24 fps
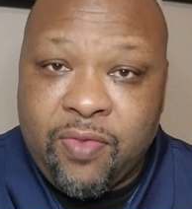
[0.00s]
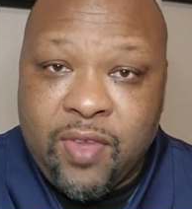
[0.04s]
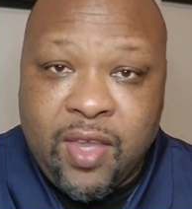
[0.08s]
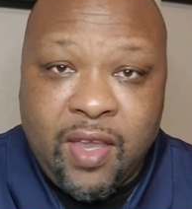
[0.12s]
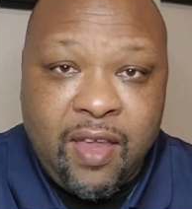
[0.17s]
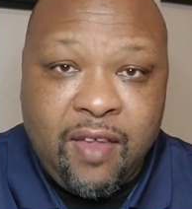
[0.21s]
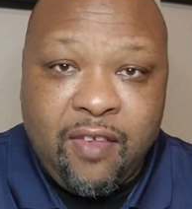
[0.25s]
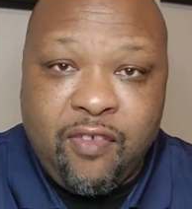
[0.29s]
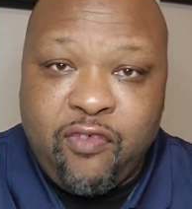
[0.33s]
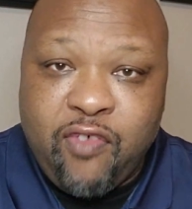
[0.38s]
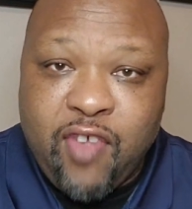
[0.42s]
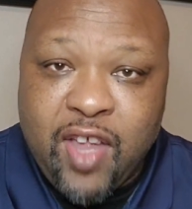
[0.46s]

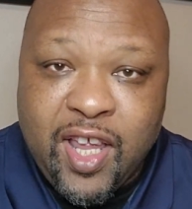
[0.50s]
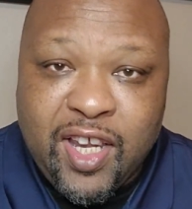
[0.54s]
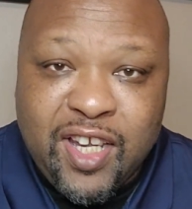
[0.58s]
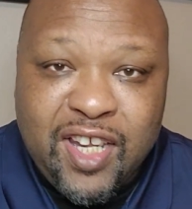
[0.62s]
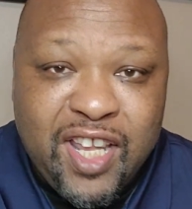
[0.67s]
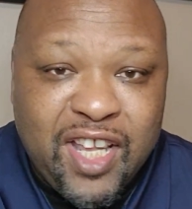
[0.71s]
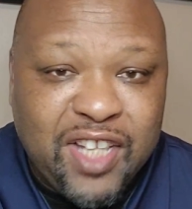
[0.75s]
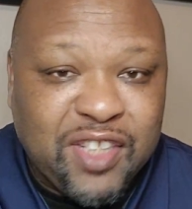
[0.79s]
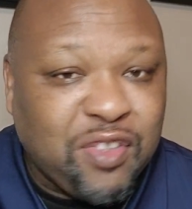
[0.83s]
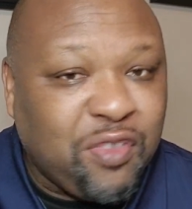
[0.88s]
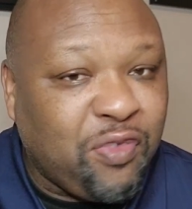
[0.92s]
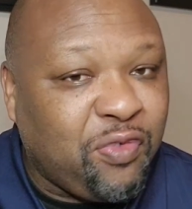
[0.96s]
and
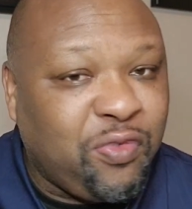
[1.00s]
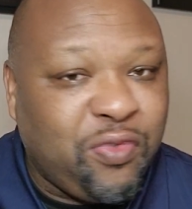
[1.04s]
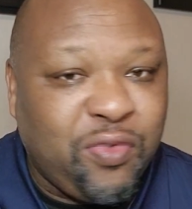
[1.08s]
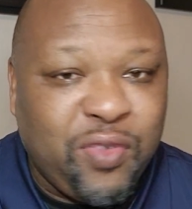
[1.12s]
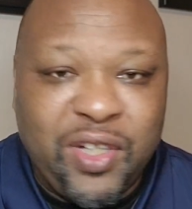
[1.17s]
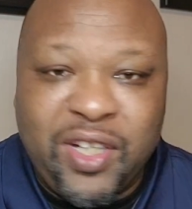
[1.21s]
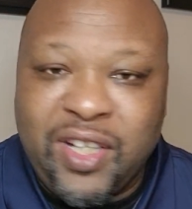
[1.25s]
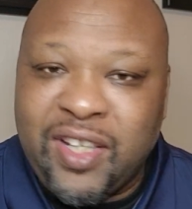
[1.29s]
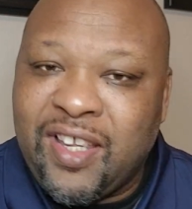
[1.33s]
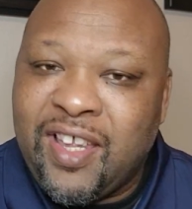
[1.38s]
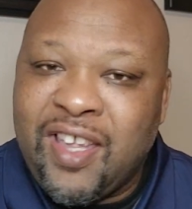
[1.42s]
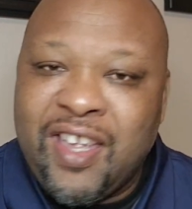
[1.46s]
financial
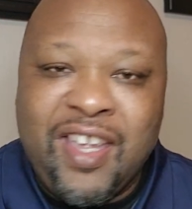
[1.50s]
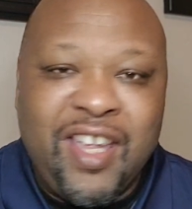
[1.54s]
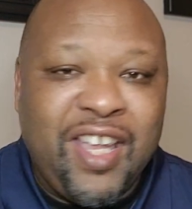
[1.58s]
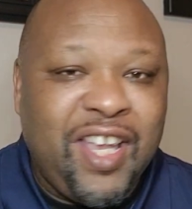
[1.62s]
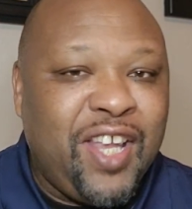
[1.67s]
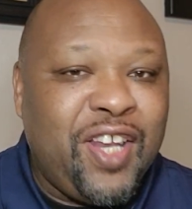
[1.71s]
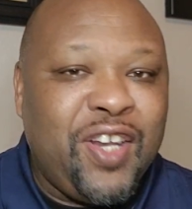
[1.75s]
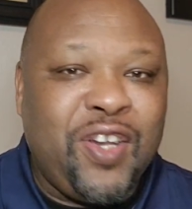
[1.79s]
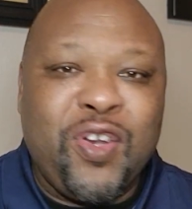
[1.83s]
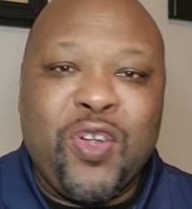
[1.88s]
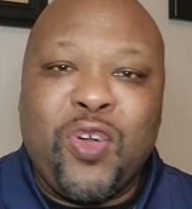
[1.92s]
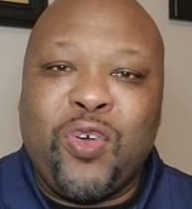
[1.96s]
free
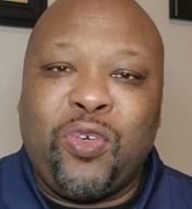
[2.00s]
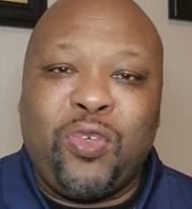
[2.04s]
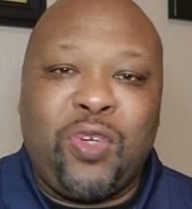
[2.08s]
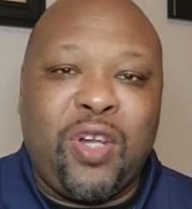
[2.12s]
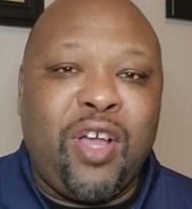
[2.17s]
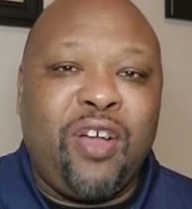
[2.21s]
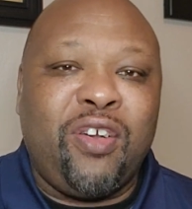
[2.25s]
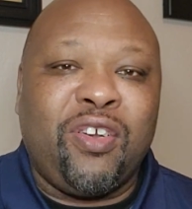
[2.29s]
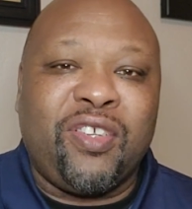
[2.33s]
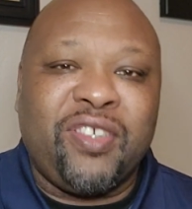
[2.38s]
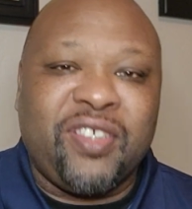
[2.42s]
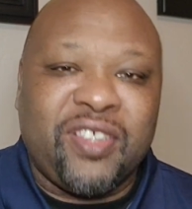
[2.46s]
and no
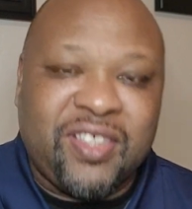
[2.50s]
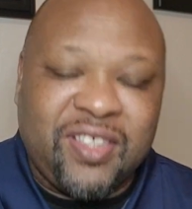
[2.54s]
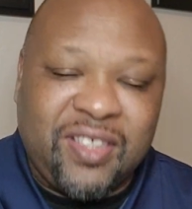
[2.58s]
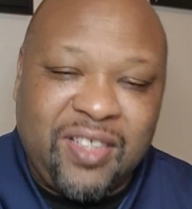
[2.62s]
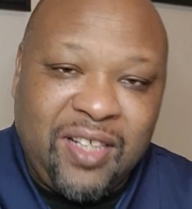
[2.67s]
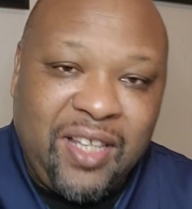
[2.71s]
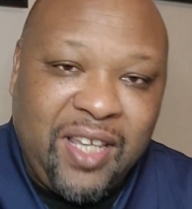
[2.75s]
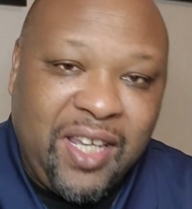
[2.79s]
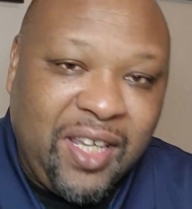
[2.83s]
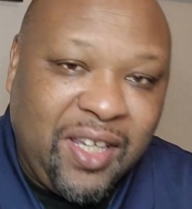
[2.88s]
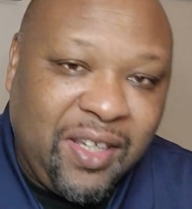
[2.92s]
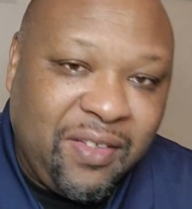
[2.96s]
longer
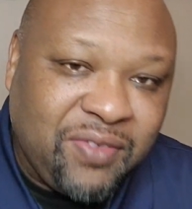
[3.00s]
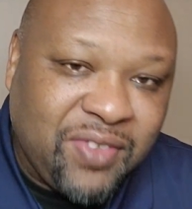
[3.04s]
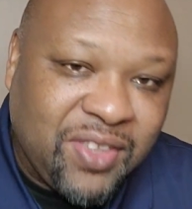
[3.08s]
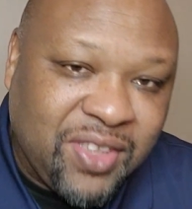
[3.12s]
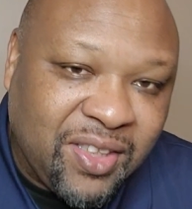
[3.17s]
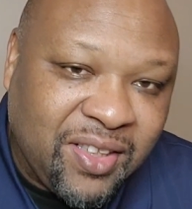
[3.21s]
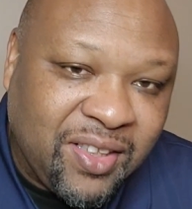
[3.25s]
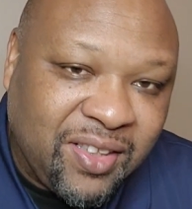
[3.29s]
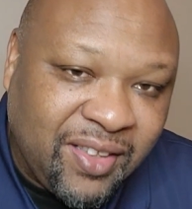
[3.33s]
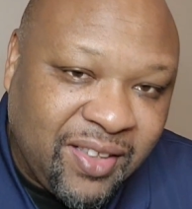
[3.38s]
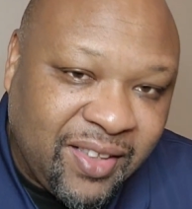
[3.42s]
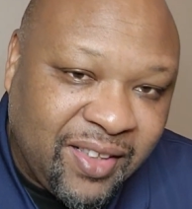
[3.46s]
slave to
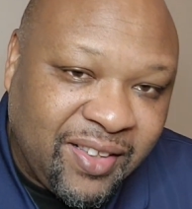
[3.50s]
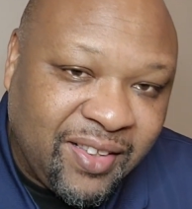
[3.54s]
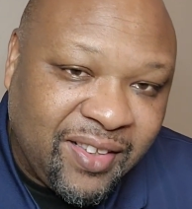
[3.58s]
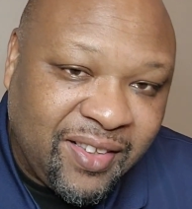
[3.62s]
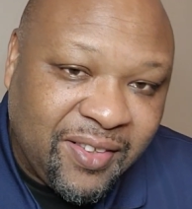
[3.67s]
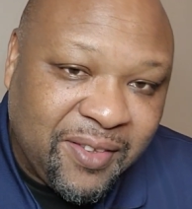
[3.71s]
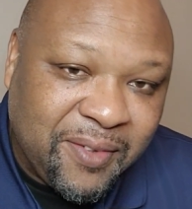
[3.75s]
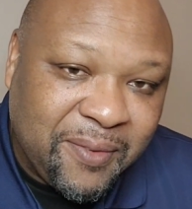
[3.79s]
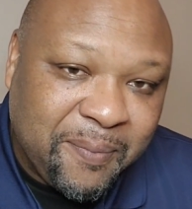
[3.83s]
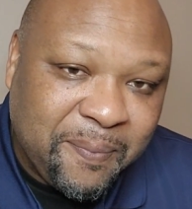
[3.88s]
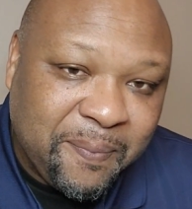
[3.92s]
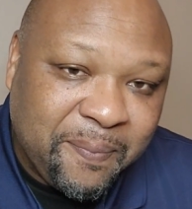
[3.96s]
the lender.
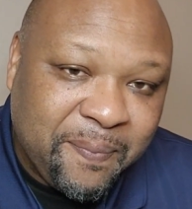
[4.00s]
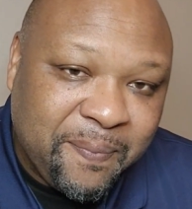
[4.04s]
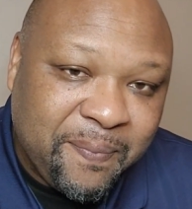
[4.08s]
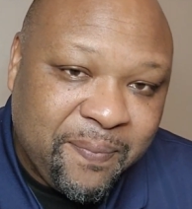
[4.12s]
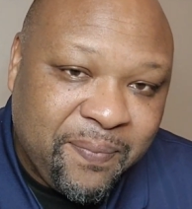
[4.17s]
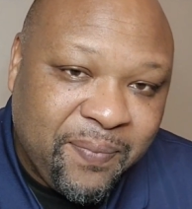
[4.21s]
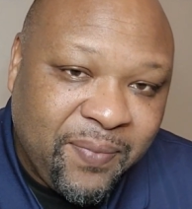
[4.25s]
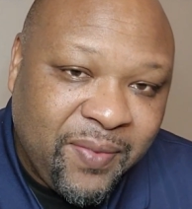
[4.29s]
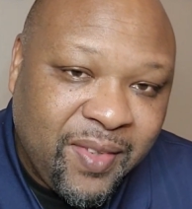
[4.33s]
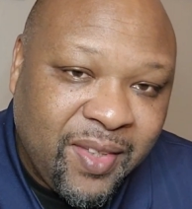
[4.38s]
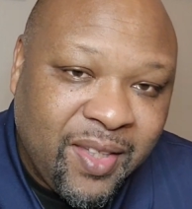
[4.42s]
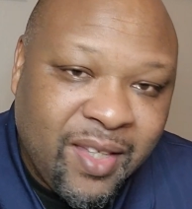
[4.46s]

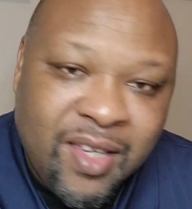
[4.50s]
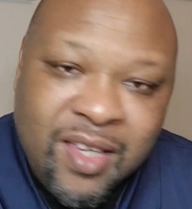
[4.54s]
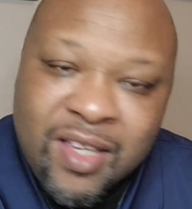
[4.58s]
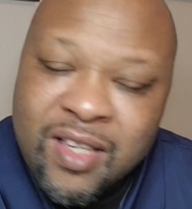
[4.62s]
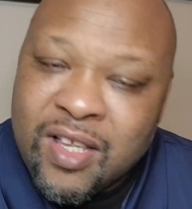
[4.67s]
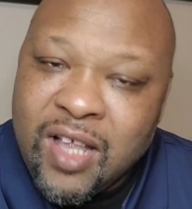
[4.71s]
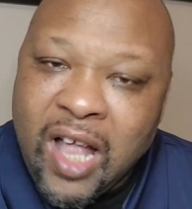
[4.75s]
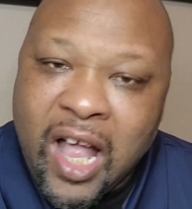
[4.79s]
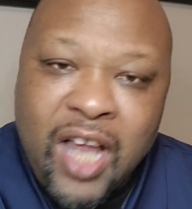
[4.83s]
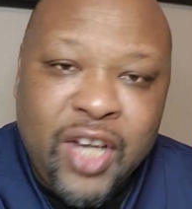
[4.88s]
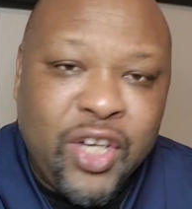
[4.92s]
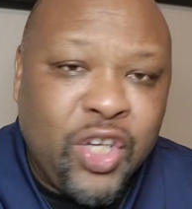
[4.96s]

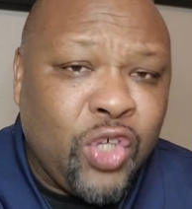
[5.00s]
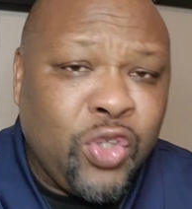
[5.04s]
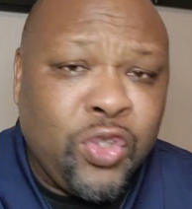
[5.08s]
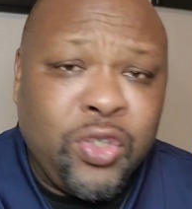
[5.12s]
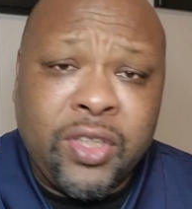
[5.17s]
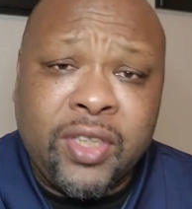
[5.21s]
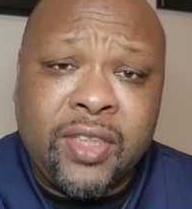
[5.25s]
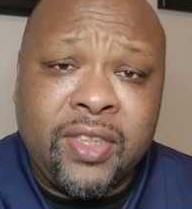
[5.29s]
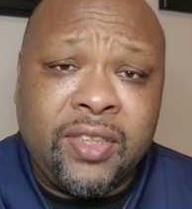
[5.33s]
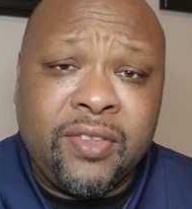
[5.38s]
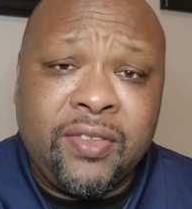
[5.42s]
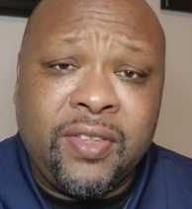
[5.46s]
I know you
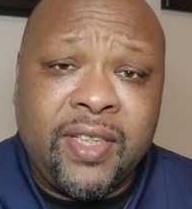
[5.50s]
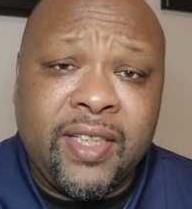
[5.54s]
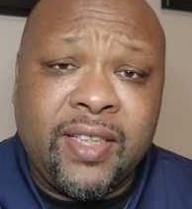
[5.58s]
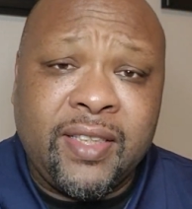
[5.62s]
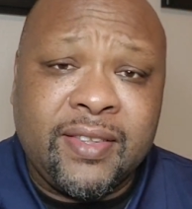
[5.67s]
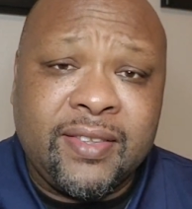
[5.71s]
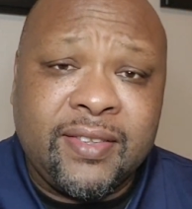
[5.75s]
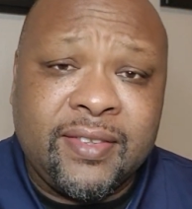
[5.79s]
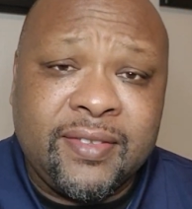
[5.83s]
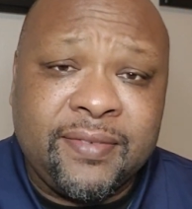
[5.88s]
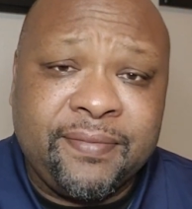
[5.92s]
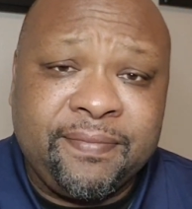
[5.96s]
can do
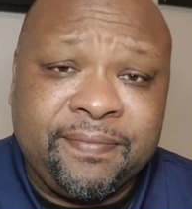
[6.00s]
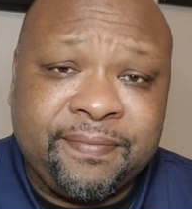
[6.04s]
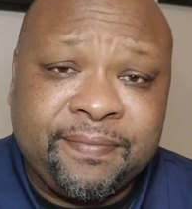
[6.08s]
this.